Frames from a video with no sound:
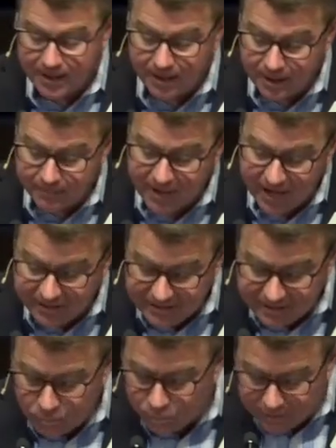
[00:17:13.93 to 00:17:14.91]
Um, AD,
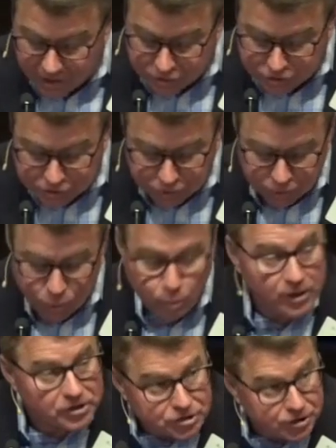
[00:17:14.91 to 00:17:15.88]
we're not sure
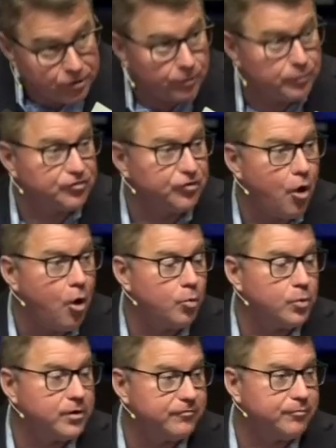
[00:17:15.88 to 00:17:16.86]
which year
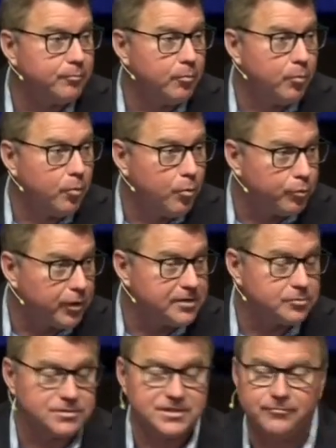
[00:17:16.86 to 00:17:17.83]
Saul would have
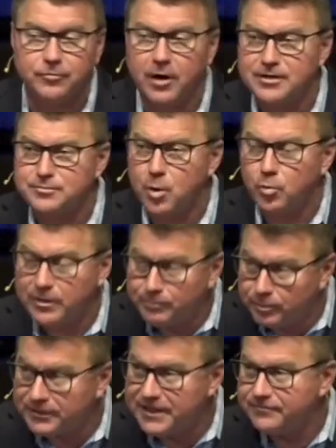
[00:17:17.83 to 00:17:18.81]
prayed to receive Christ, but we
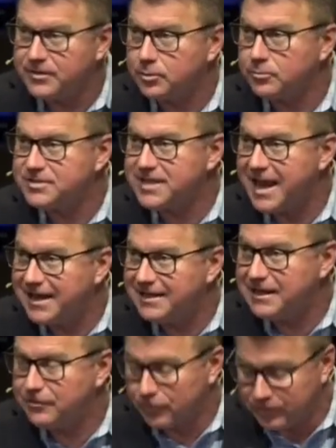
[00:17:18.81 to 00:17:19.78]
believe that it was
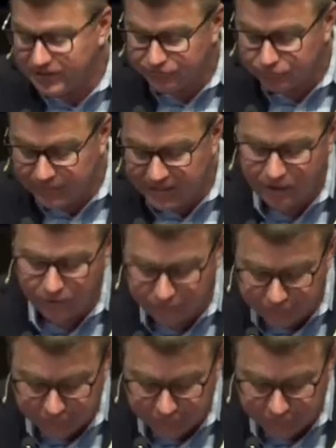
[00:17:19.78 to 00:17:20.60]
AD 33 or